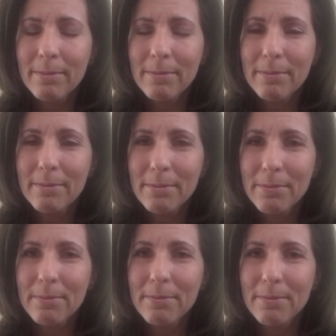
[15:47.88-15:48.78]

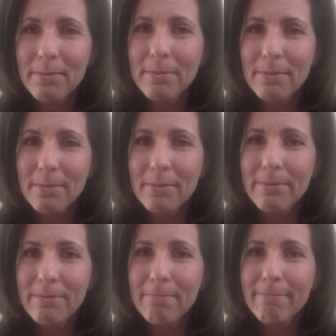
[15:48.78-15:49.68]

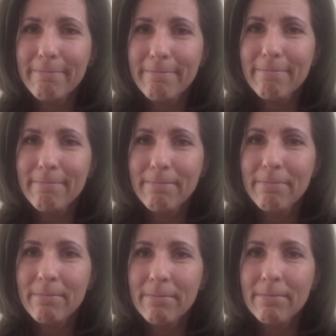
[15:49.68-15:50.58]

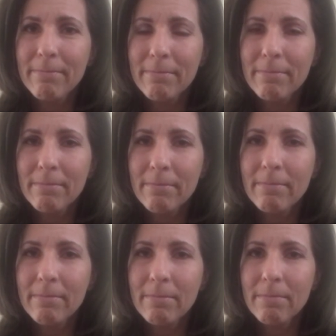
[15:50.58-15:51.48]

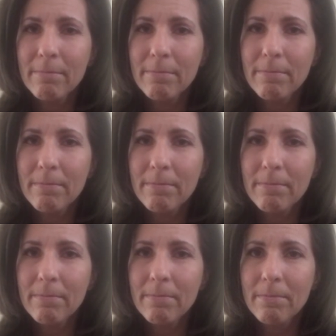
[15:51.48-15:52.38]

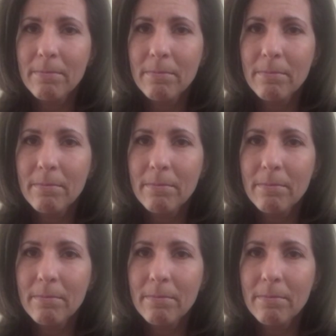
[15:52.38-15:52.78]
This person isn't speaking.